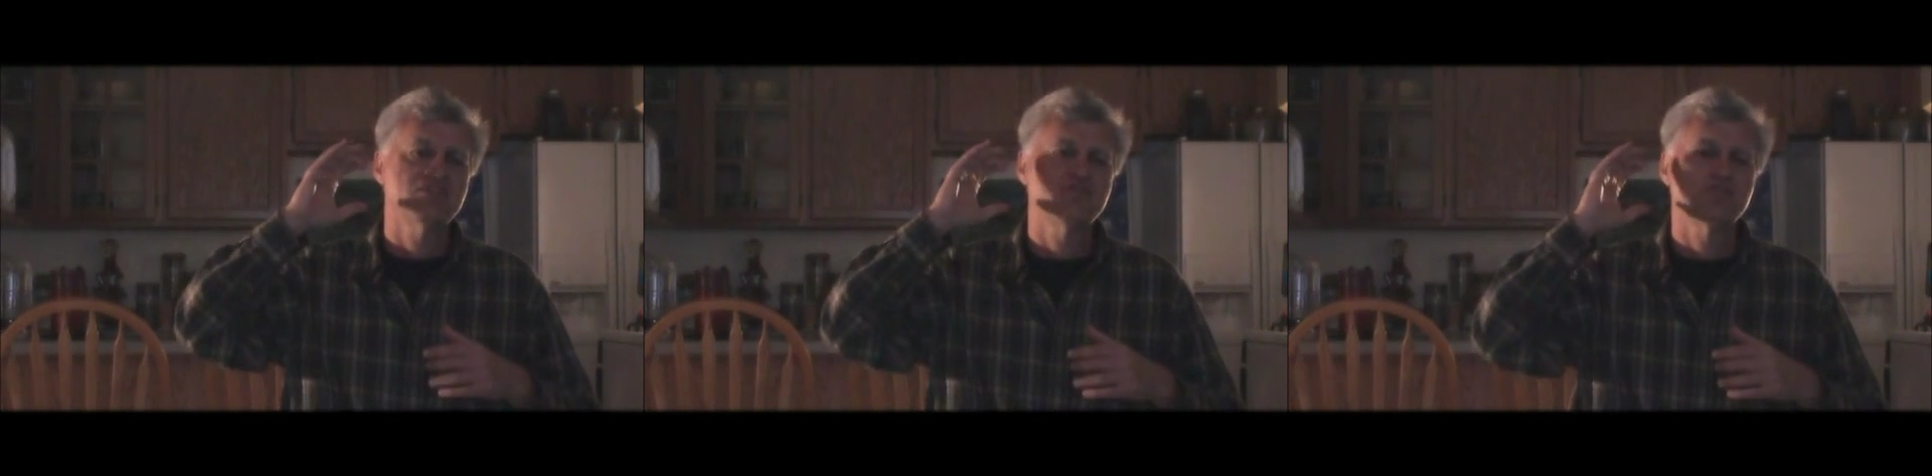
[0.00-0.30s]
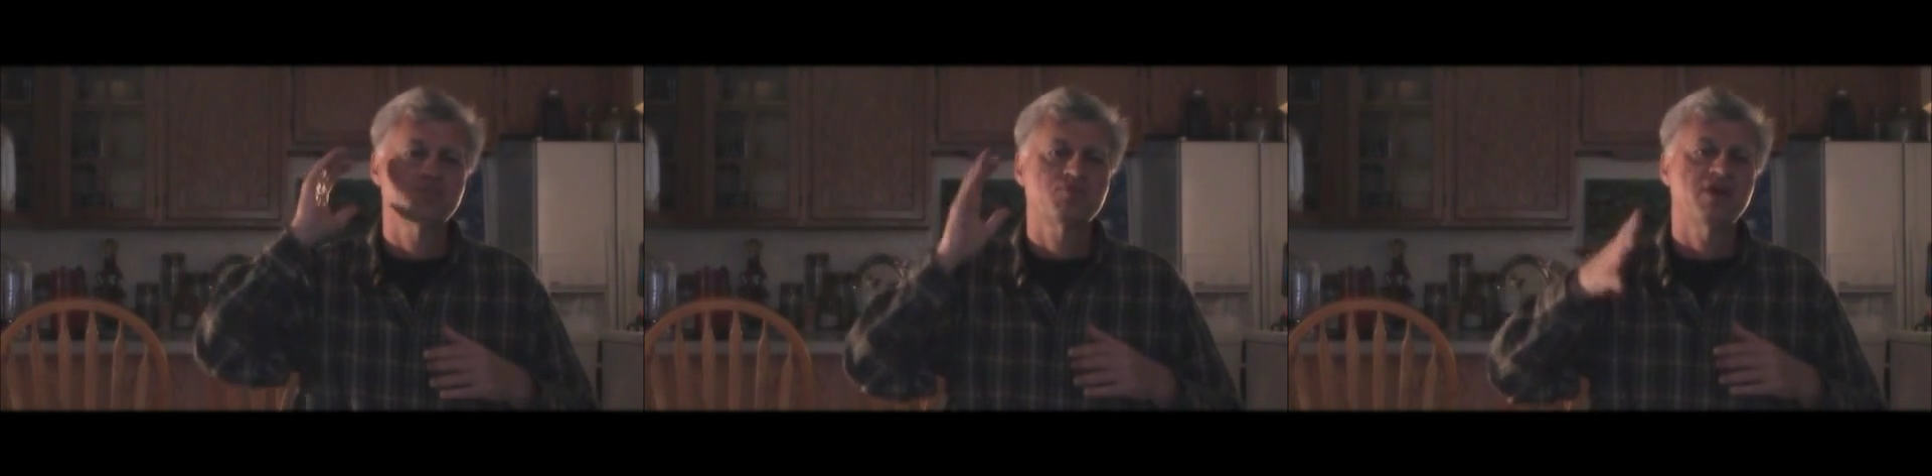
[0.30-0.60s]
it's
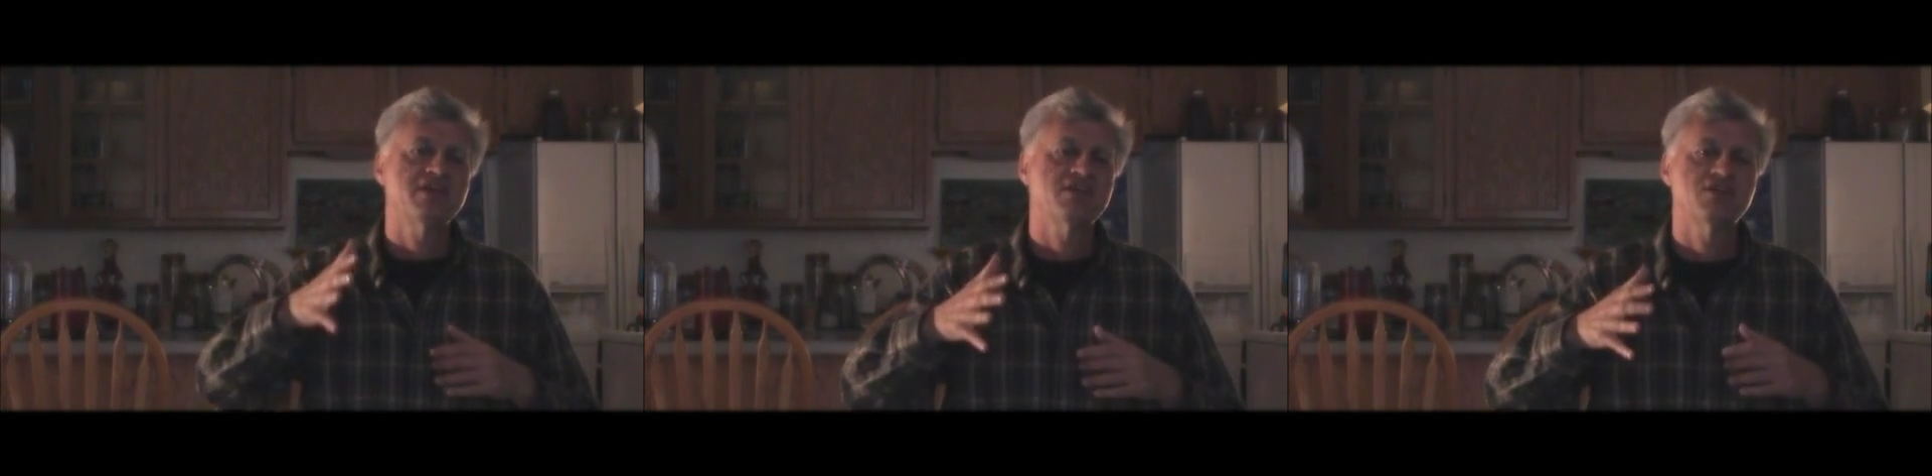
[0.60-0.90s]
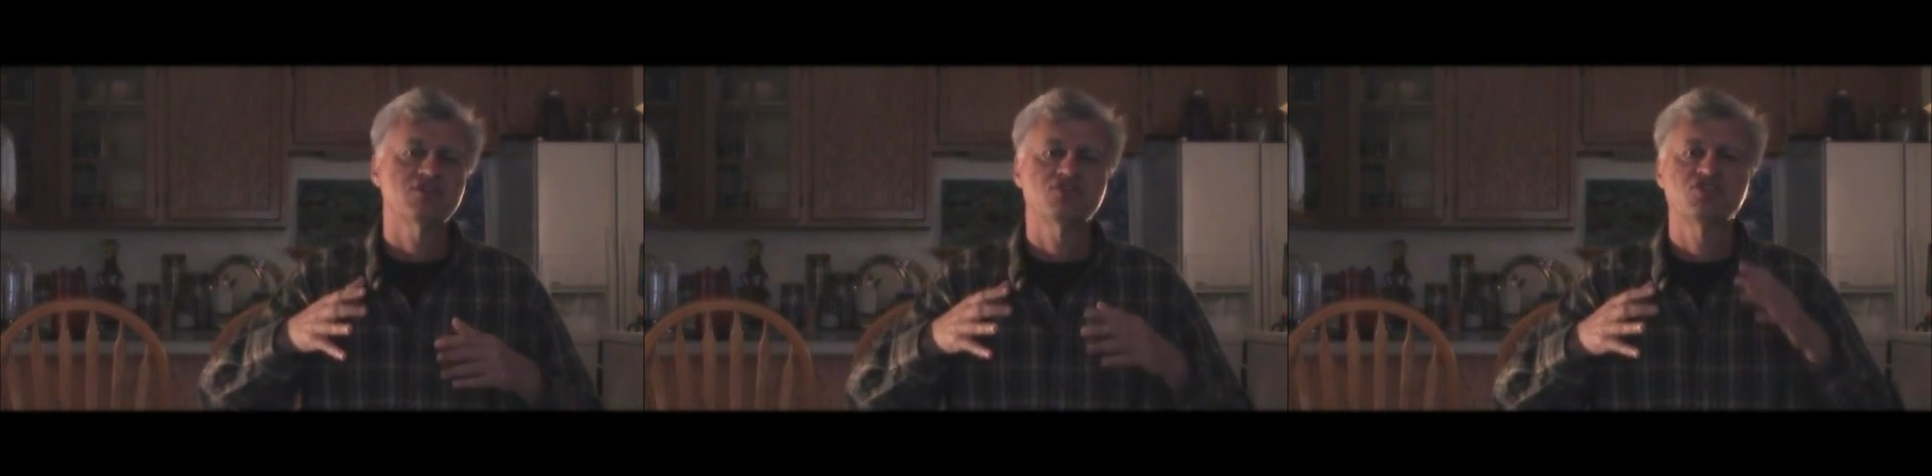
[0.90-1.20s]
full of bright
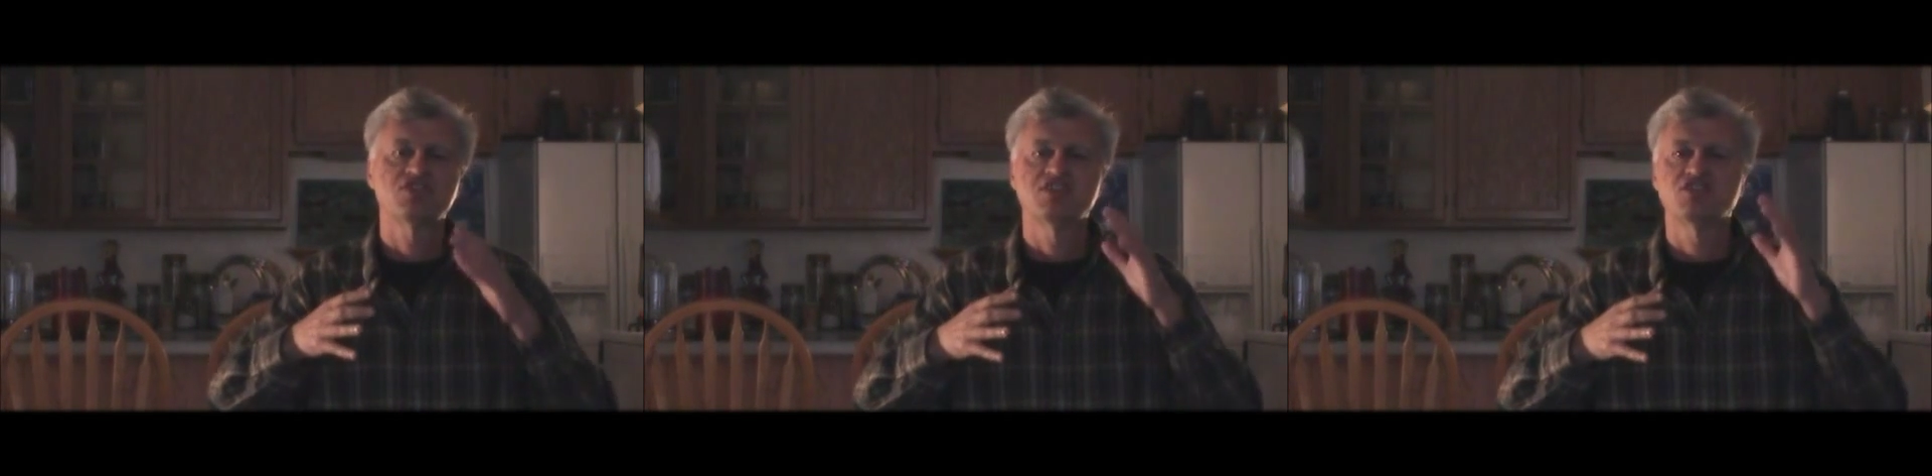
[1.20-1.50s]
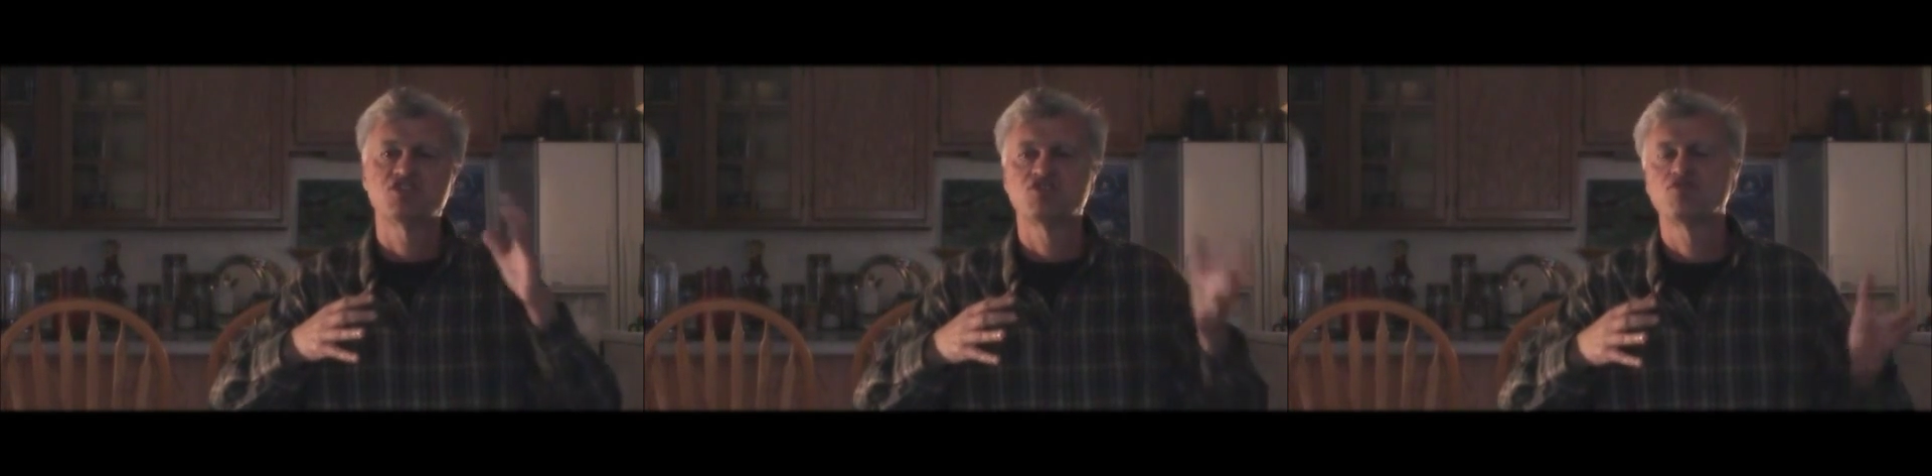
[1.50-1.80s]
colors, and
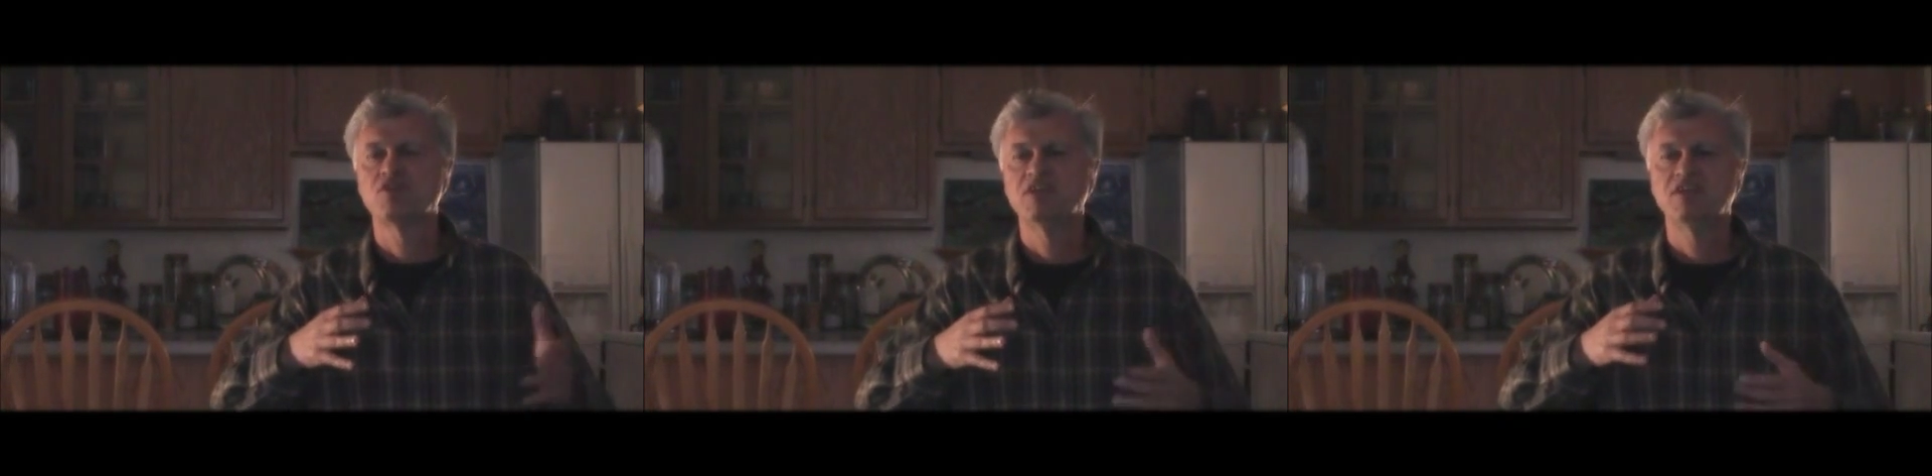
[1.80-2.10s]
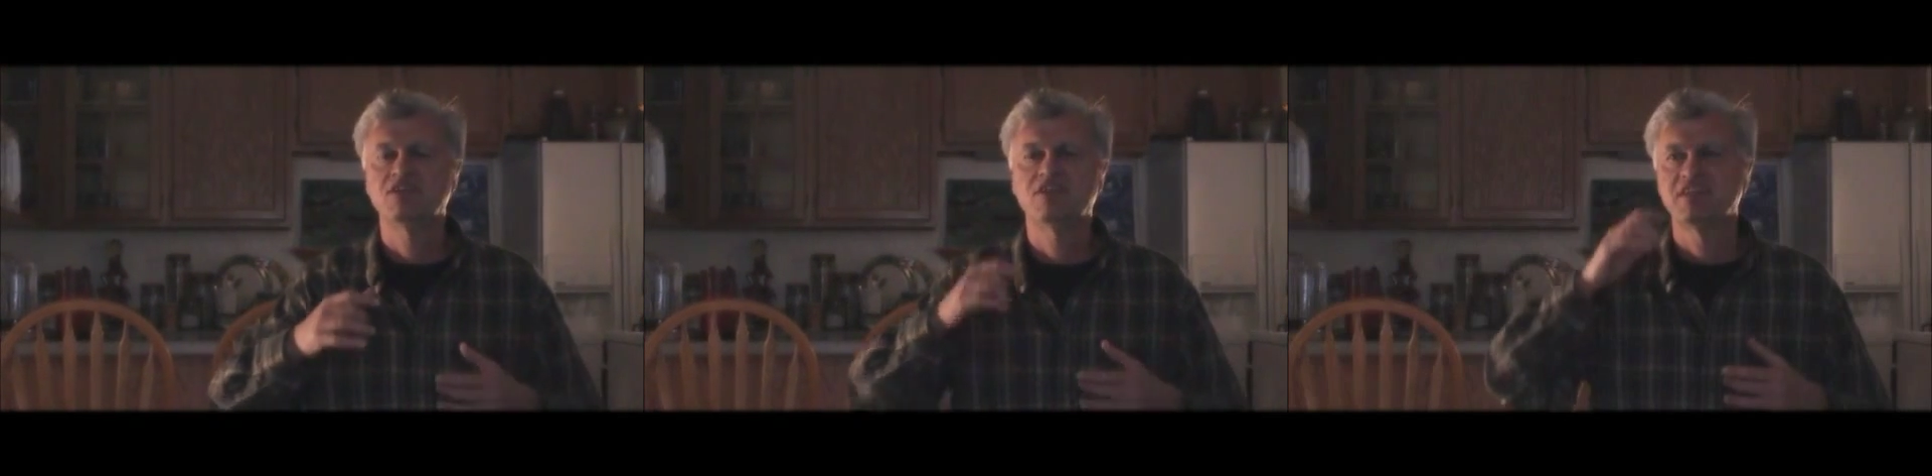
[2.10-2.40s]
it's
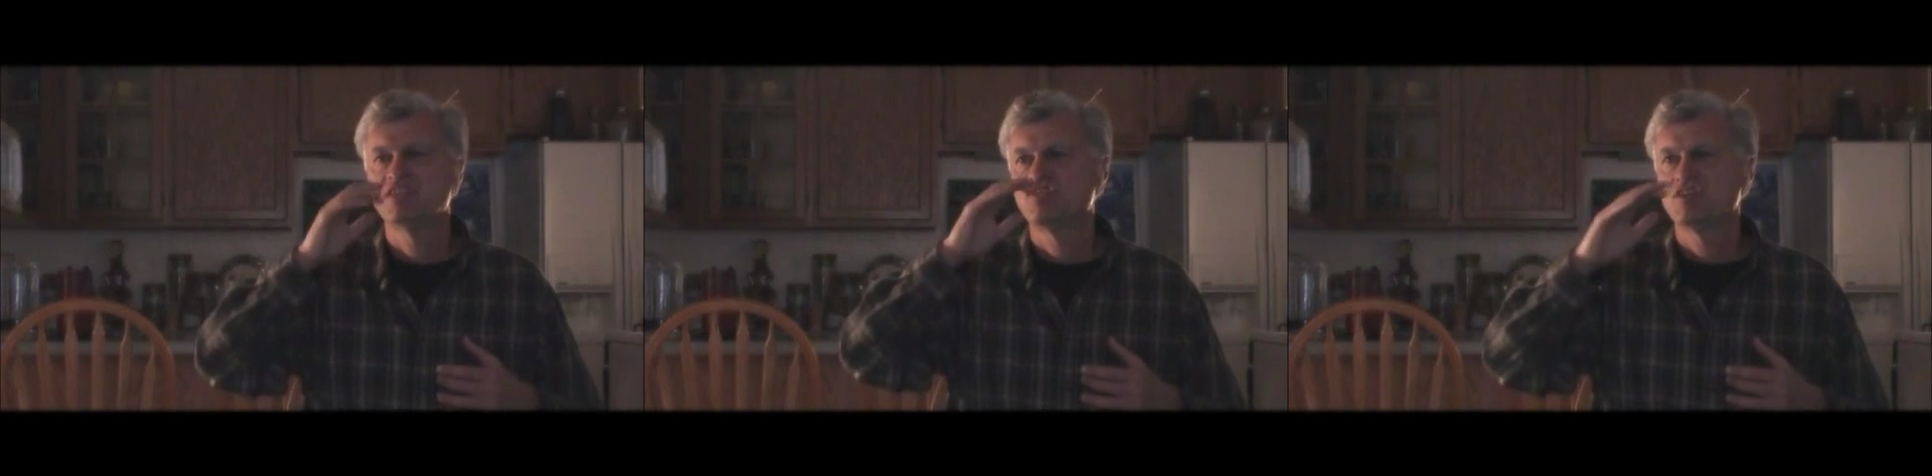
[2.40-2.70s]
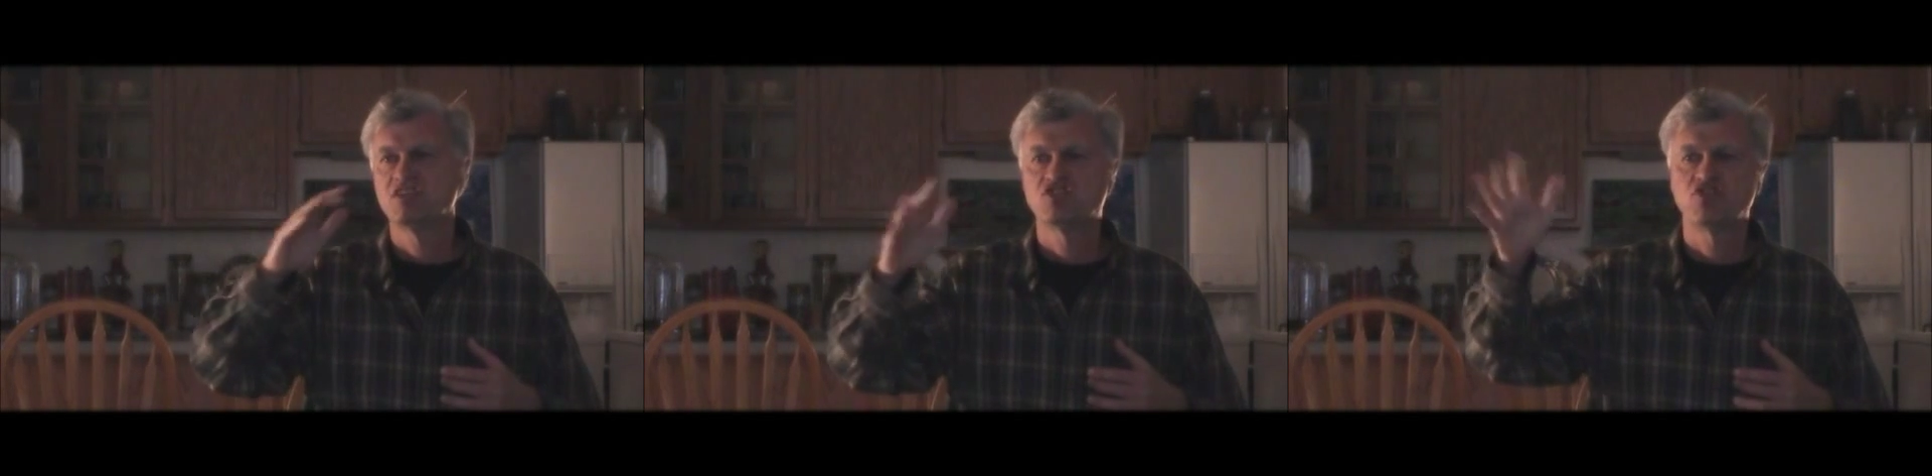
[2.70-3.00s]
surreal, and it's
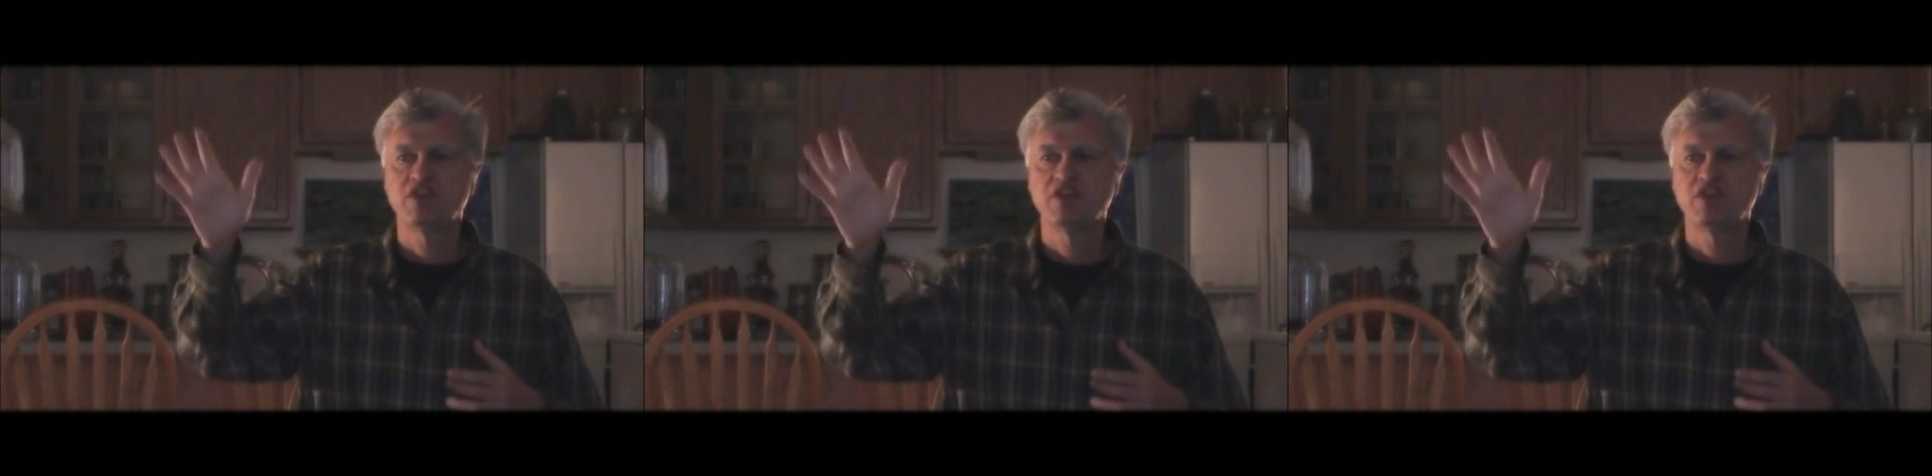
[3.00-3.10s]
a